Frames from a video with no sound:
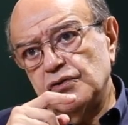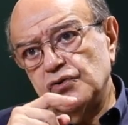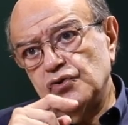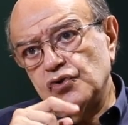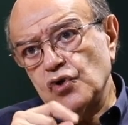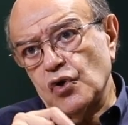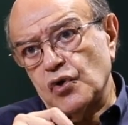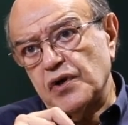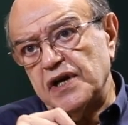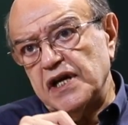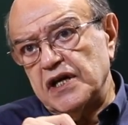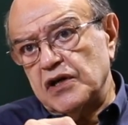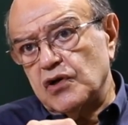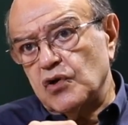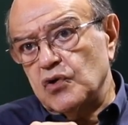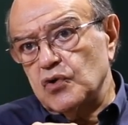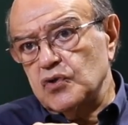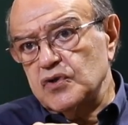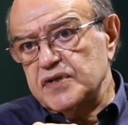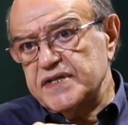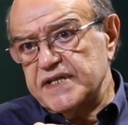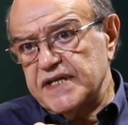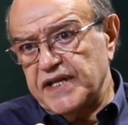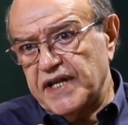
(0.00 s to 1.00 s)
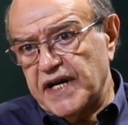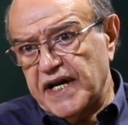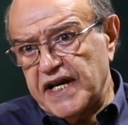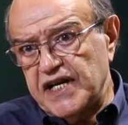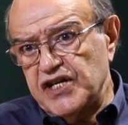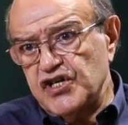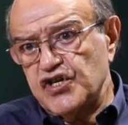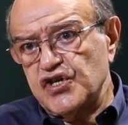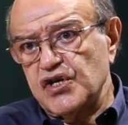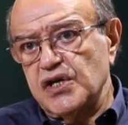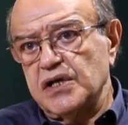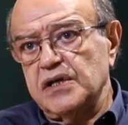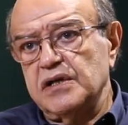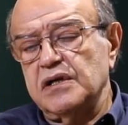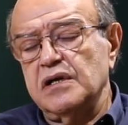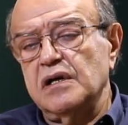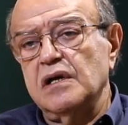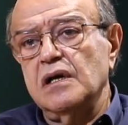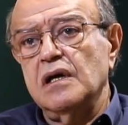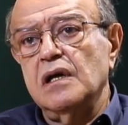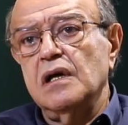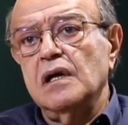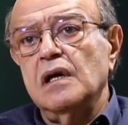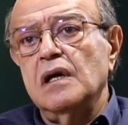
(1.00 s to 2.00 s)
took in consideration
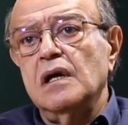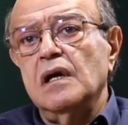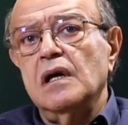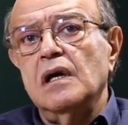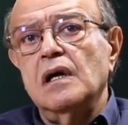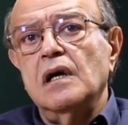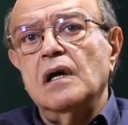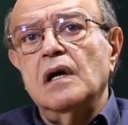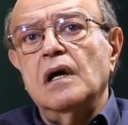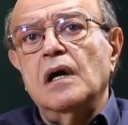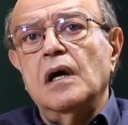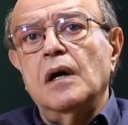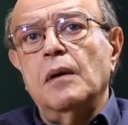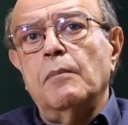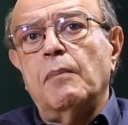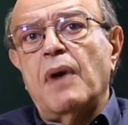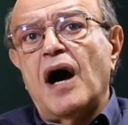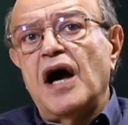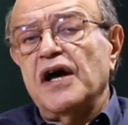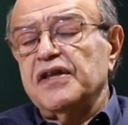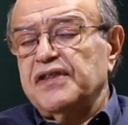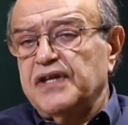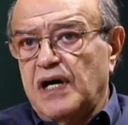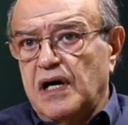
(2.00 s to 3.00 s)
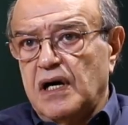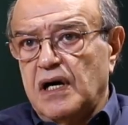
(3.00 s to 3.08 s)
by the